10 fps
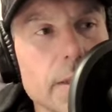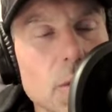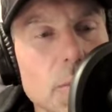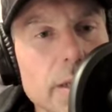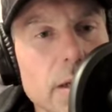
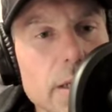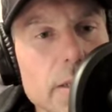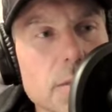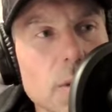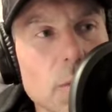being
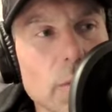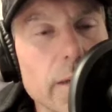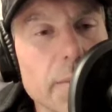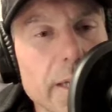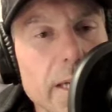honest about
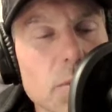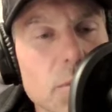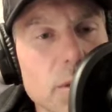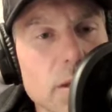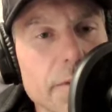what I'm
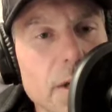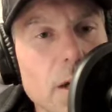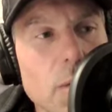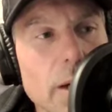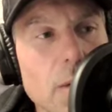capable of,
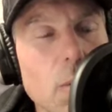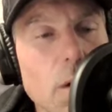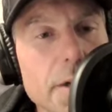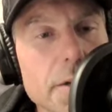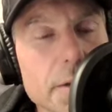not what I
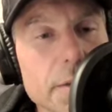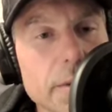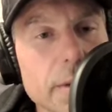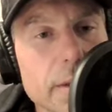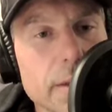want to
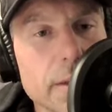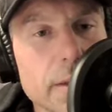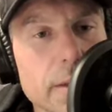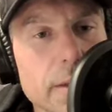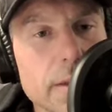do,
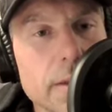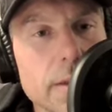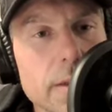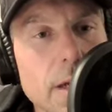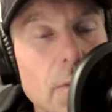
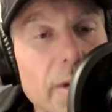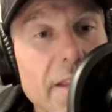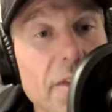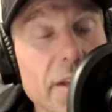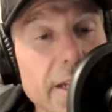not what
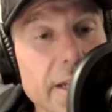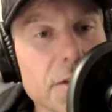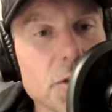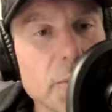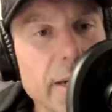I think I
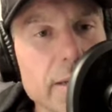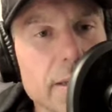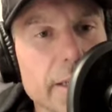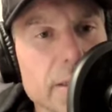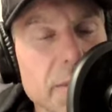can do
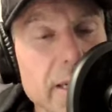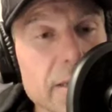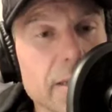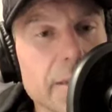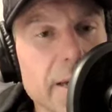mentally, because
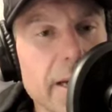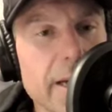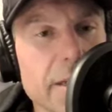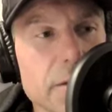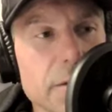mentally, man,
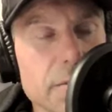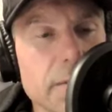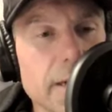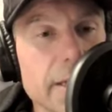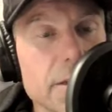I could
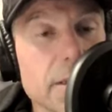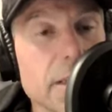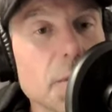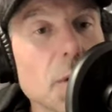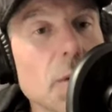just
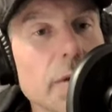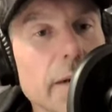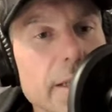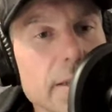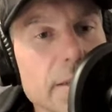keep going,
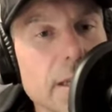right? That's